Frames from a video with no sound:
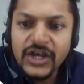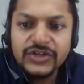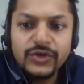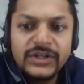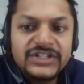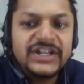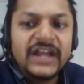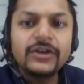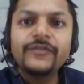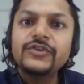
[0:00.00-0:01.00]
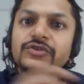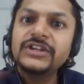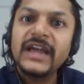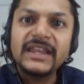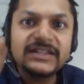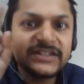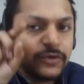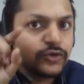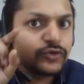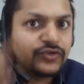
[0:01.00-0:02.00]
so instead of using n is
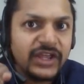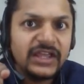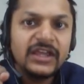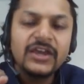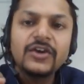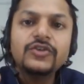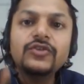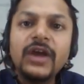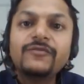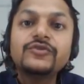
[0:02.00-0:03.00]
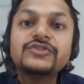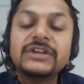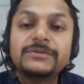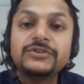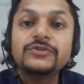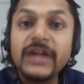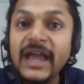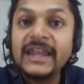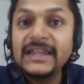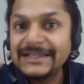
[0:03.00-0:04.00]
equal to 3, you have to substitute
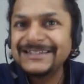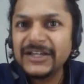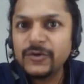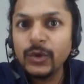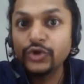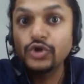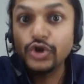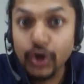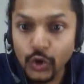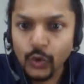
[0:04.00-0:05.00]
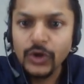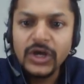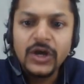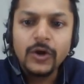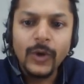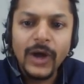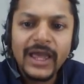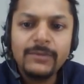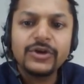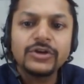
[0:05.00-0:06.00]
n is equal to 2.
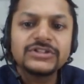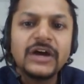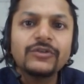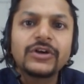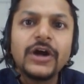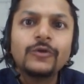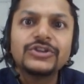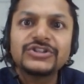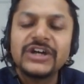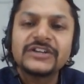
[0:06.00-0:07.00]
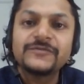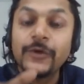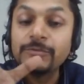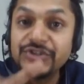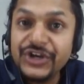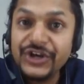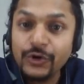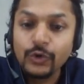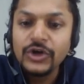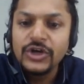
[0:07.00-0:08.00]
Why? Because now the counter starts from
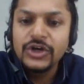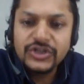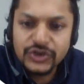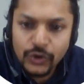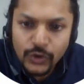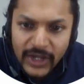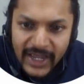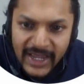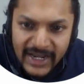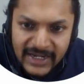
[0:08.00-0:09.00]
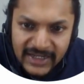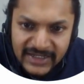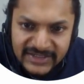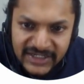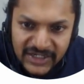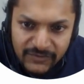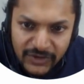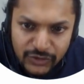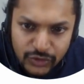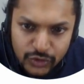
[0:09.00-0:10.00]
0. So n is equal
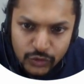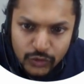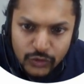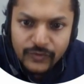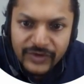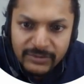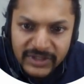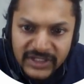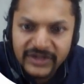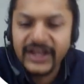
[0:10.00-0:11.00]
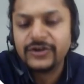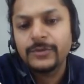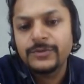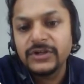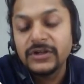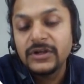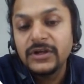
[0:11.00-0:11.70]
to 2 will be the correct option.